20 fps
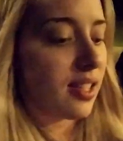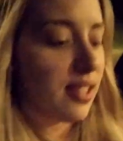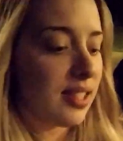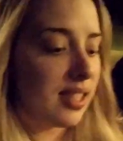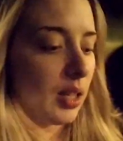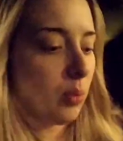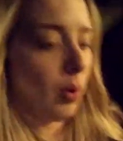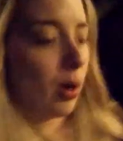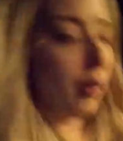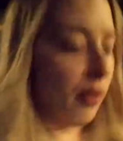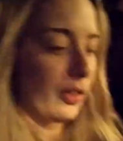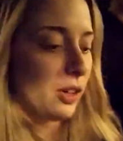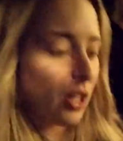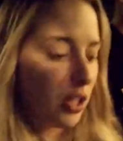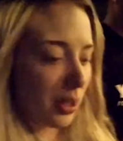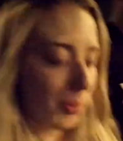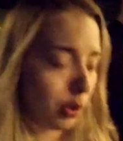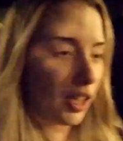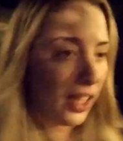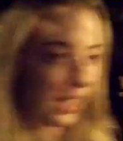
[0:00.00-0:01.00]
and see what
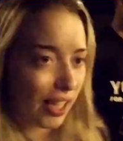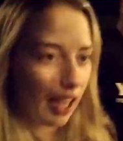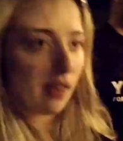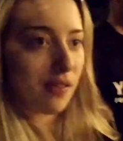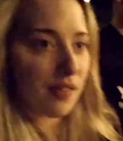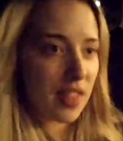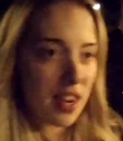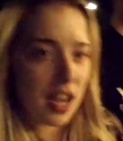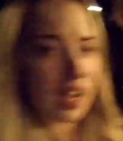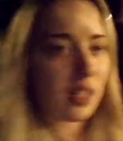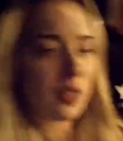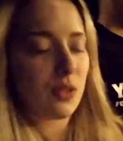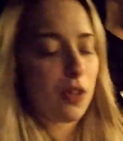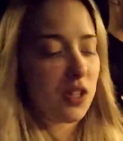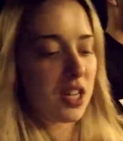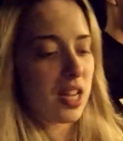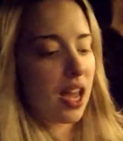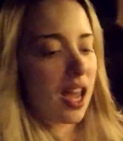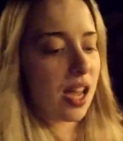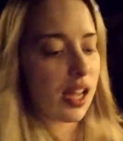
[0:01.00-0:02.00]
footage I'm going to get over the
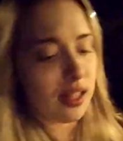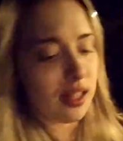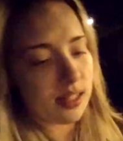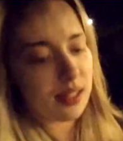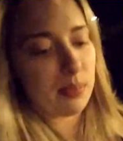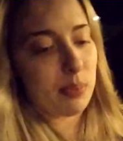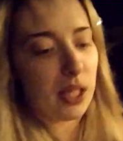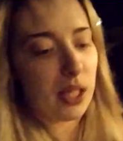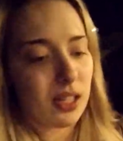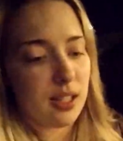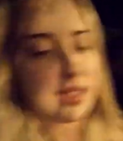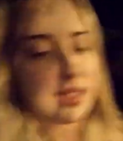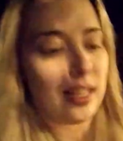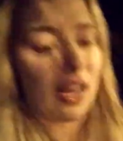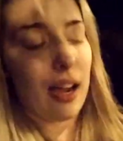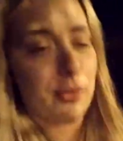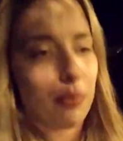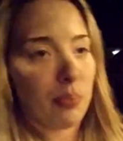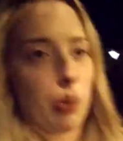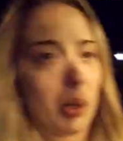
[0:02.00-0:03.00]
next few days,
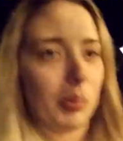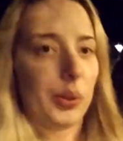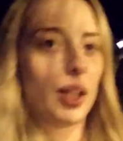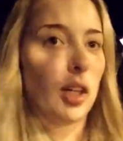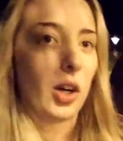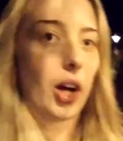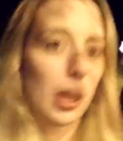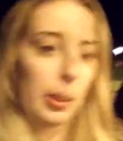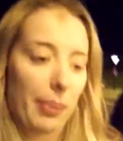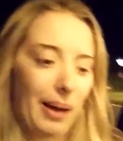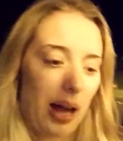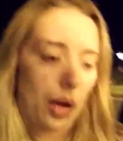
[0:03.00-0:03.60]
because I've probably got